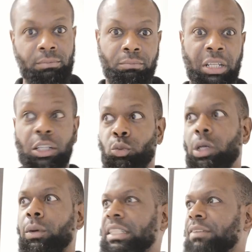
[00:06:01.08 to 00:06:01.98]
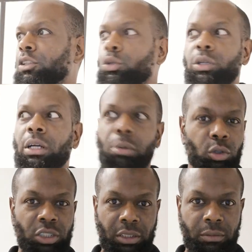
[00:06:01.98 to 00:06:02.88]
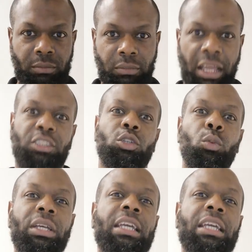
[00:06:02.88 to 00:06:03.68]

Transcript: because we always have to do the approaching. And so we